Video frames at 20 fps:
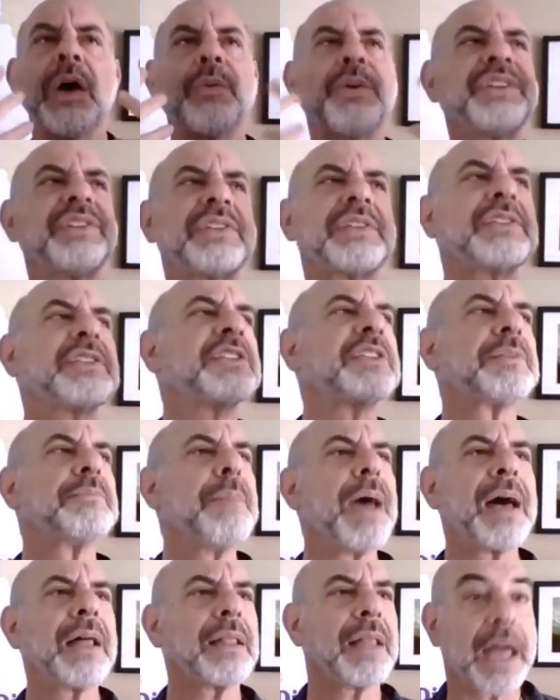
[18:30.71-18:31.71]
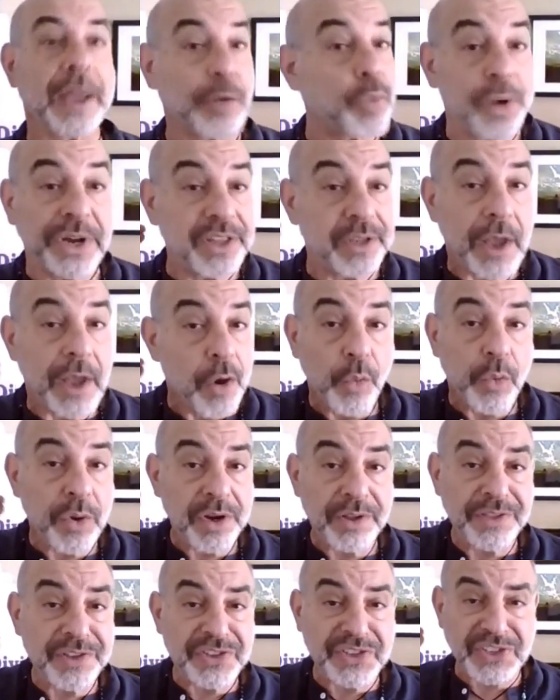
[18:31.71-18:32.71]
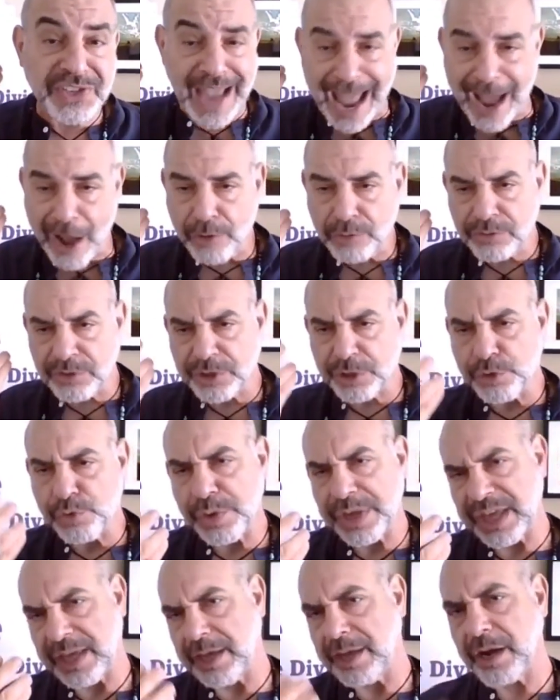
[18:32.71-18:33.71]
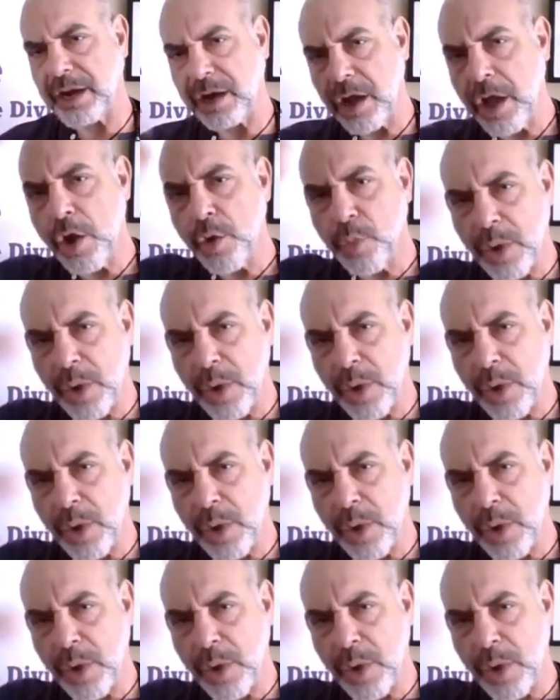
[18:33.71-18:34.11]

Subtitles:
What does it smell like? What are the sounds you hear